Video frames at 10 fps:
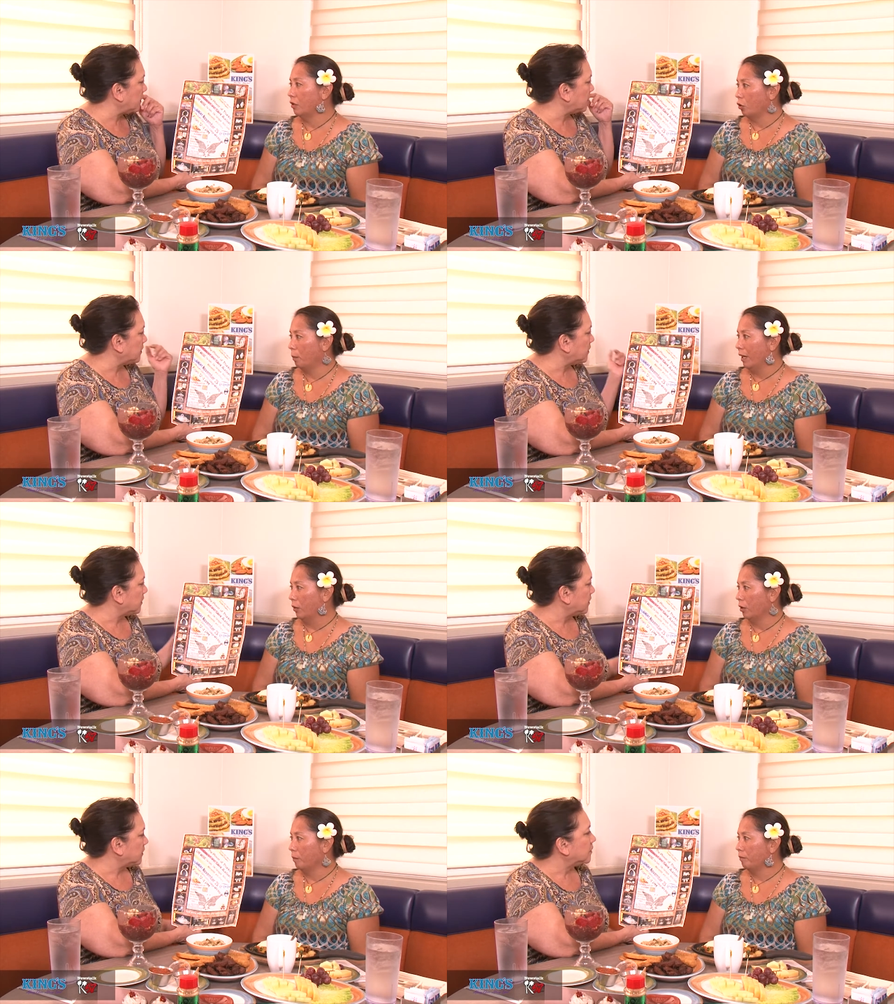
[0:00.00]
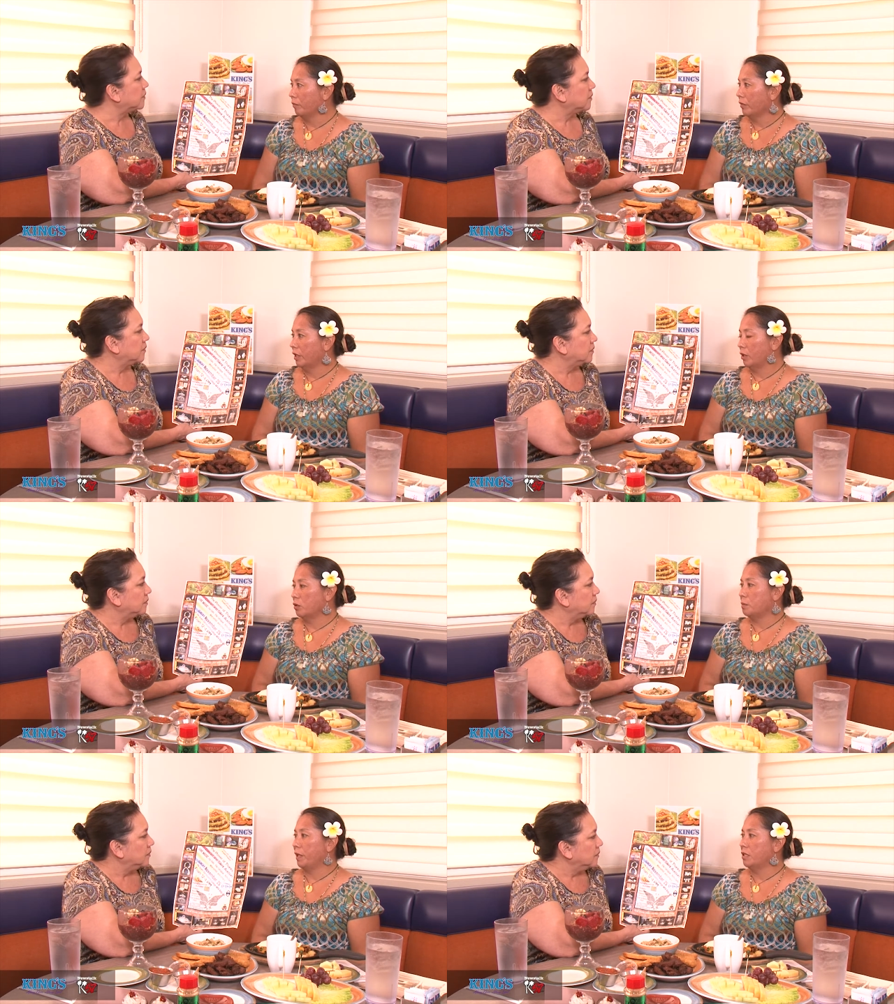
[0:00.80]
Speaker 1: Girl Power. It
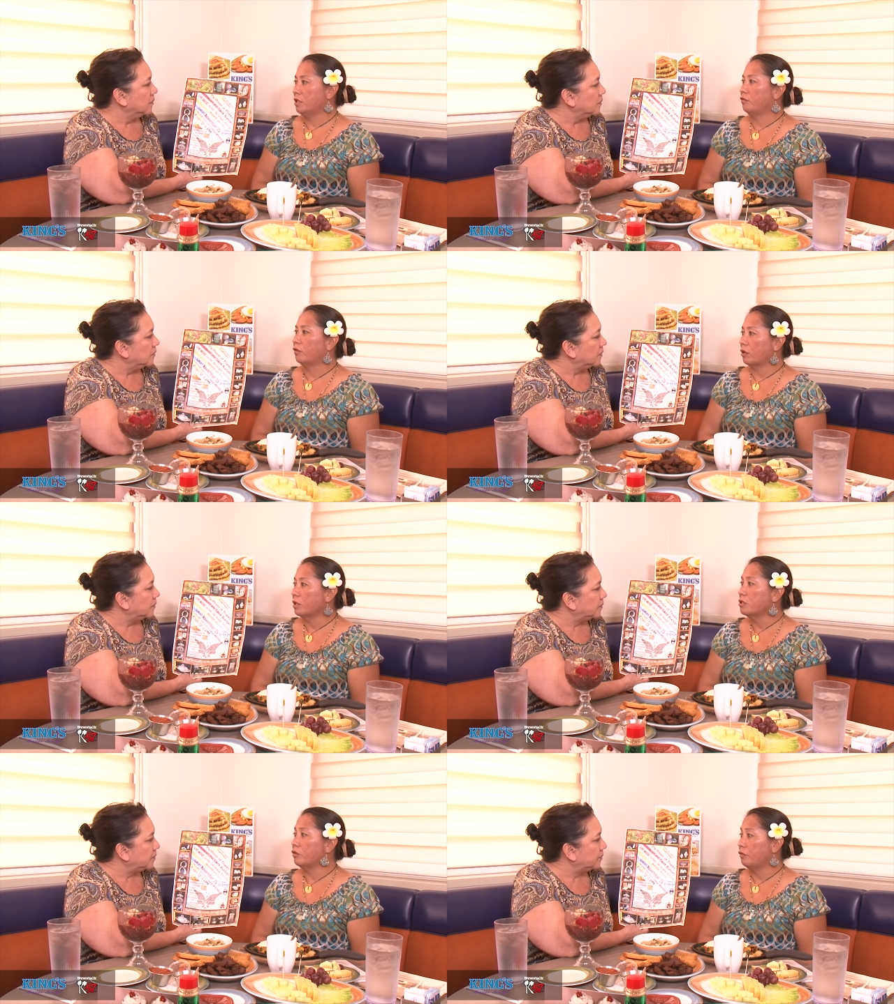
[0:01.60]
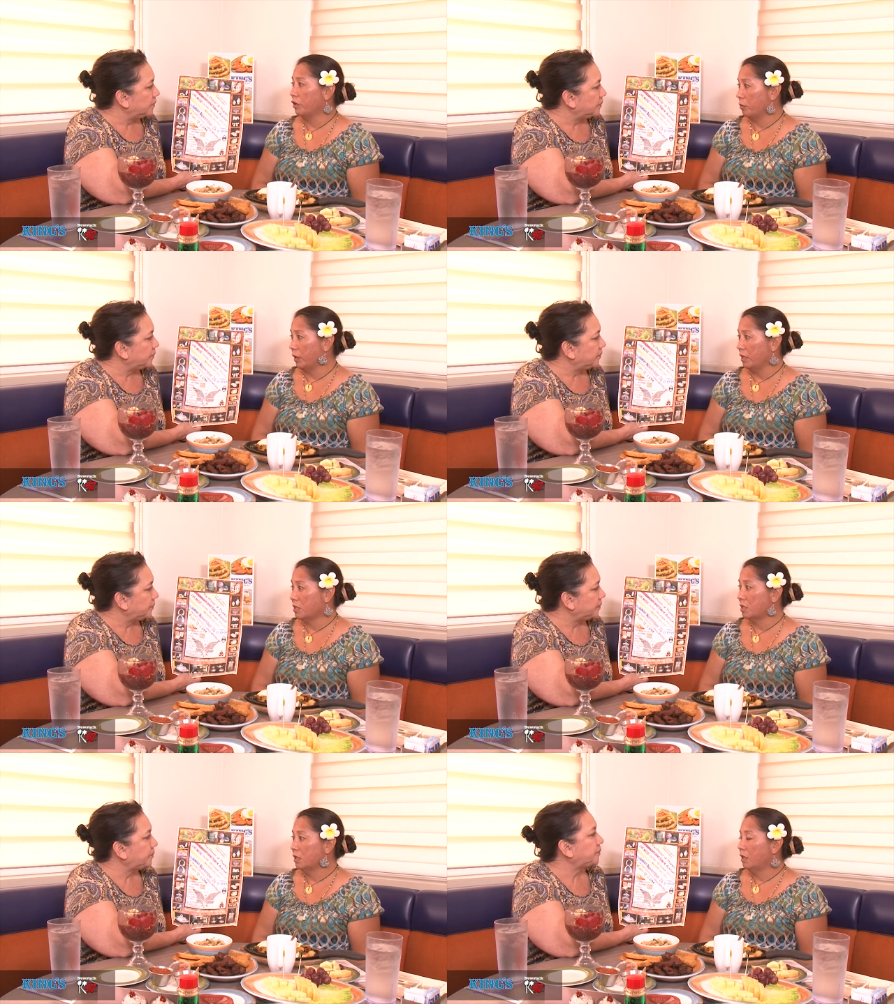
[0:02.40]
was painted for us to
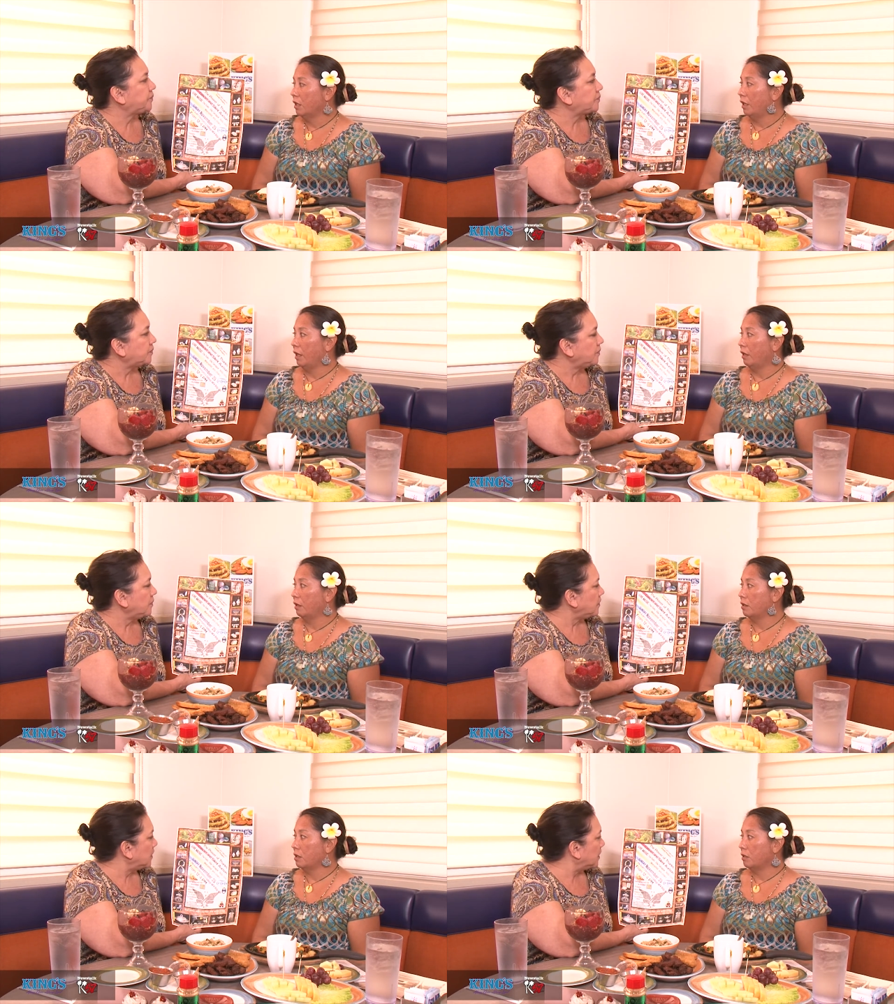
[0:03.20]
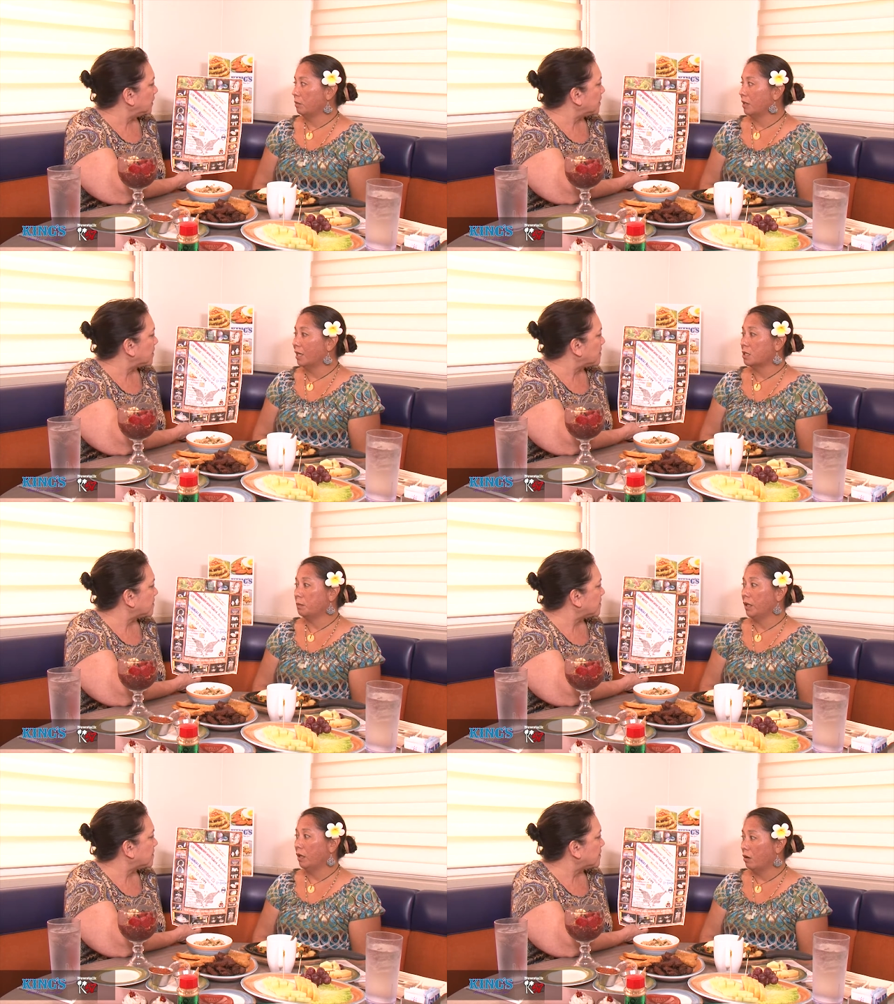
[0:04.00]
fundraise, and um, that's
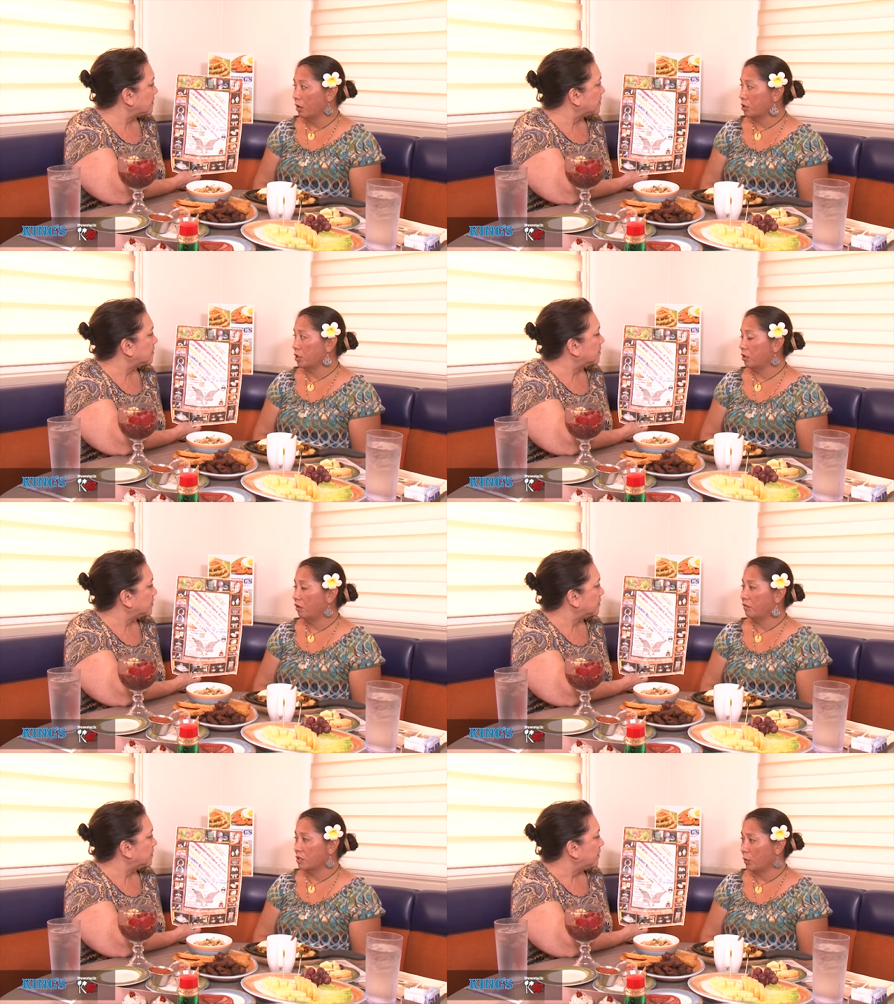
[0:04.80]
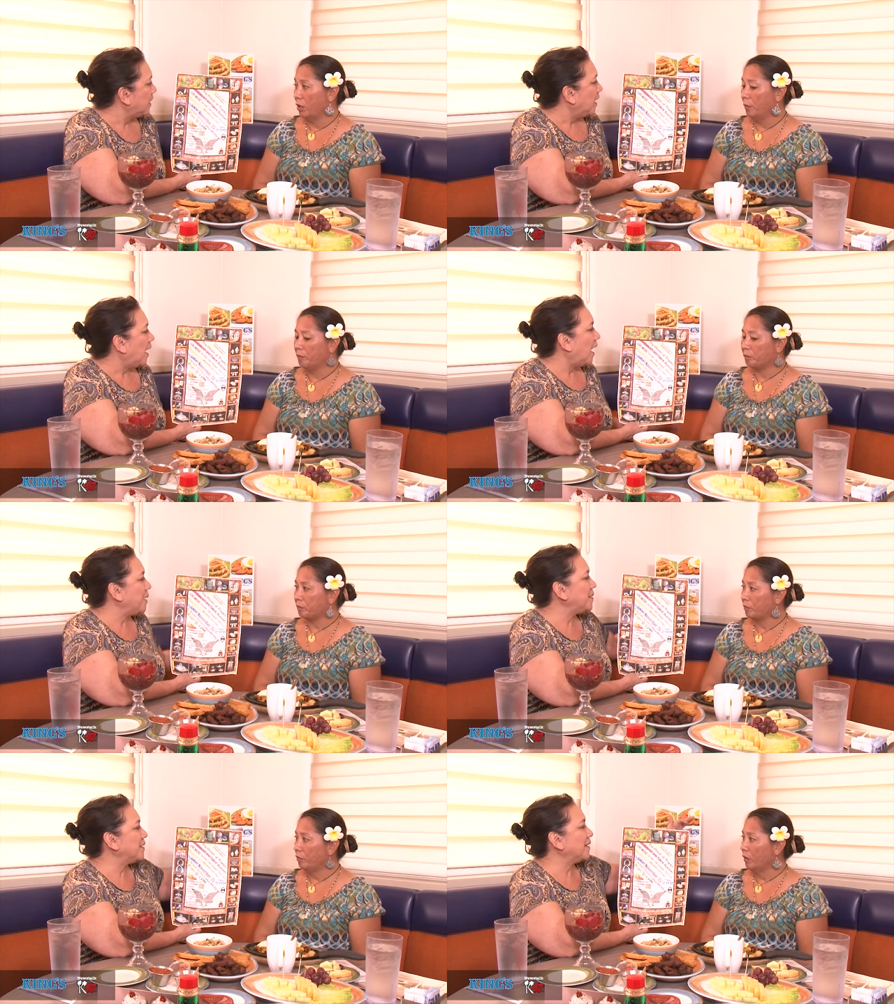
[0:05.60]
being auctioned off as well.
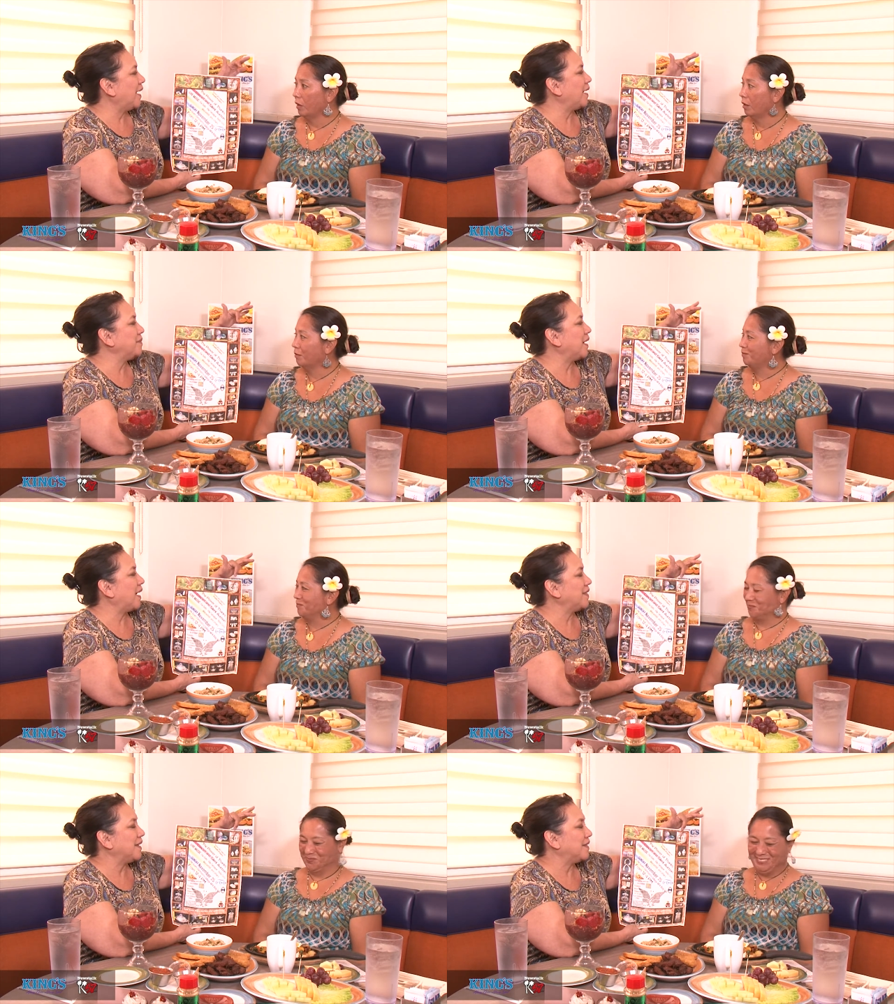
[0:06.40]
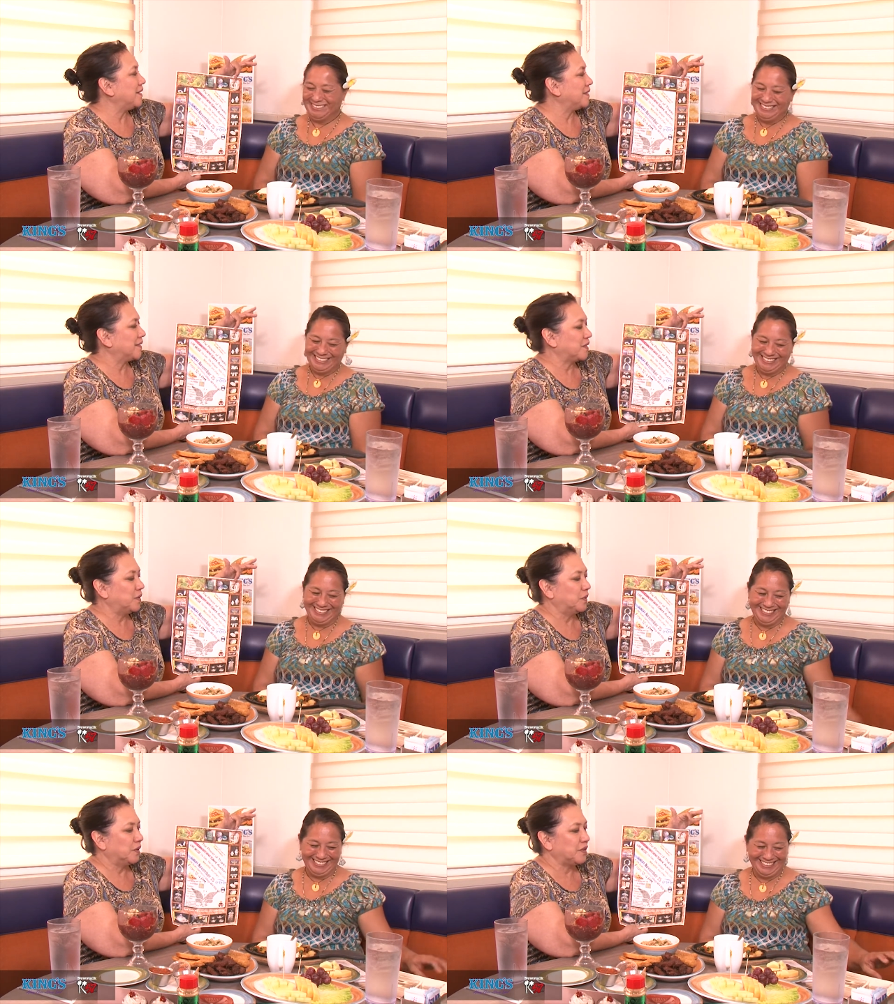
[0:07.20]
Speaker 2: I'm, con- I'm I think this is
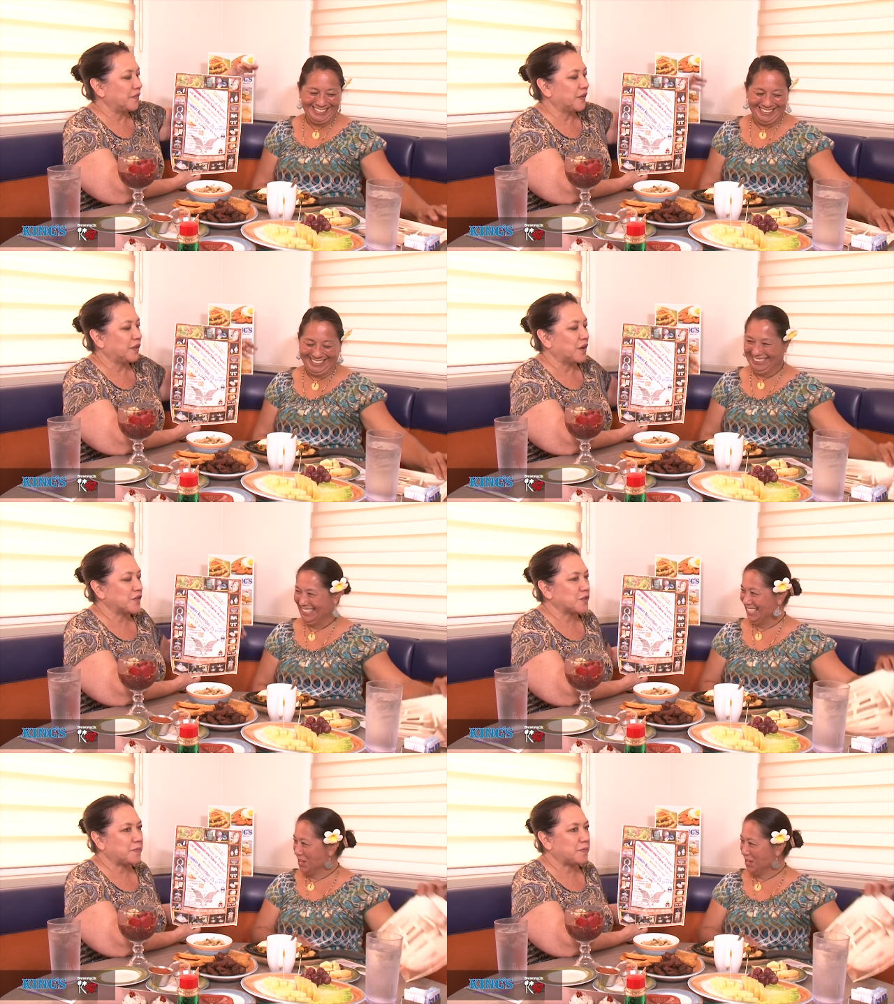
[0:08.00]
cool. you have a larger